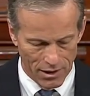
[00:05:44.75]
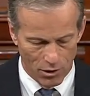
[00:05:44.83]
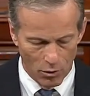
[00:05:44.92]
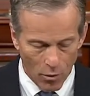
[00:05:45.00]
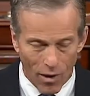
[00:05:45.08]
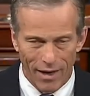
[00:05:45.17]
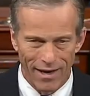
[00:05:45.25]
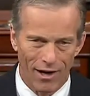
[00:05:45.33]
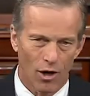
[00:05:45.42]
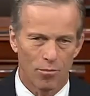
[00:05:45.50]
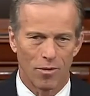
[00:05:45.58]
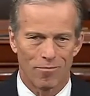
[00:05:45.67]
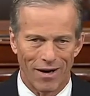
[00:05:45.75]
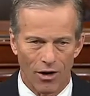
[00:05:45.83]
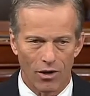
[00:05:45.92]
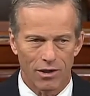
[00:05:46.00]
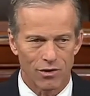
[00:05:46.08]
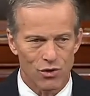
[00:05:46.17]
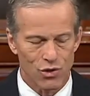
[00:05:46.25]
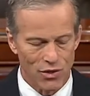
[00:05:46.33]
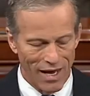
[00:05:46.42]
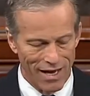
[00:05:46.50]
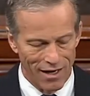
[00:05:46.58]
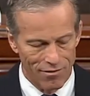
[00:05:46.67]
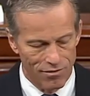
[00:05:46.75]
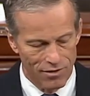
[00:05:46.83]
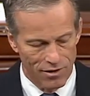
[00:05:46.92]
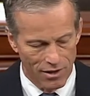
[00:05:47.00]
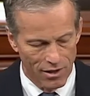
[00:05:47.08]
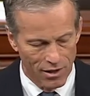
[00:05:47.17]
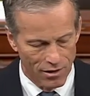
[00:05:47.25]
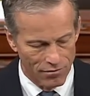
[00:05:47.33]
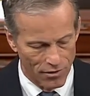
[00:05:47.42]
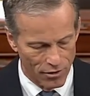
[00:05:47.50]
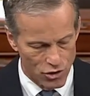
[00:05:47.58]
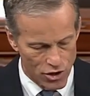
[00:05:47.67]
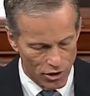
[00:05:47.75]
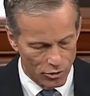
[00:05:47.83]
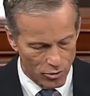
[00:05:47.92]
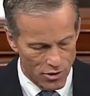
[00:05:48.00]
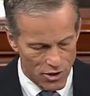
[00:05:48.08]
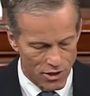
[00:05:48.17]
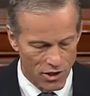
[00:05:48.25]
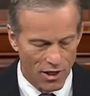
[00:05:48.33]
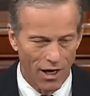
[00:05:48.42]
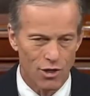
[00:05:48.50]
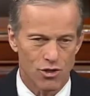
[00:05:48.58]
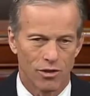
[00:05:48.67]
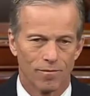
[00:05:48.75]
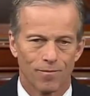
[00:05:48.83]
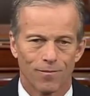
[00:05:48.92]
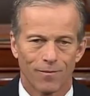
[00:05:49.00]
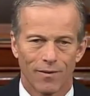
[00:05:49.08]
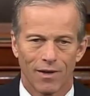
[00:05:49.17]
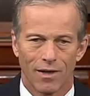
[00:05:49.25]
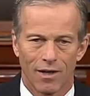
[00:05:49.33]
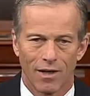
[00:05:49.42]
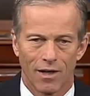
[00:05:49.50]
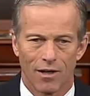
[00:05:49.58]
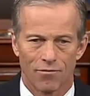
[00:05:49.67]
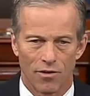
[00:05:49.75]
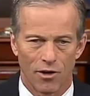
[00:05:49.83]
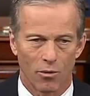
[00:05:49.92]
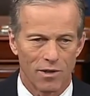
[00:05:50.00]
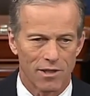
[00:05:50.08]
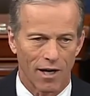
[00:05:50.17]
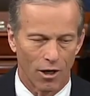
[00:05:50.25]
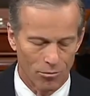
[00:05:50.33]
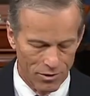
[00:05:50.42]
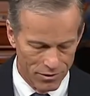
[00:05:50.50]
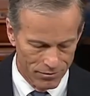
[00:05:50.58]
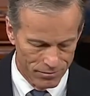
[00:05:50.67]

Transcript: We want to help Americans save for their children's education and for their retirement.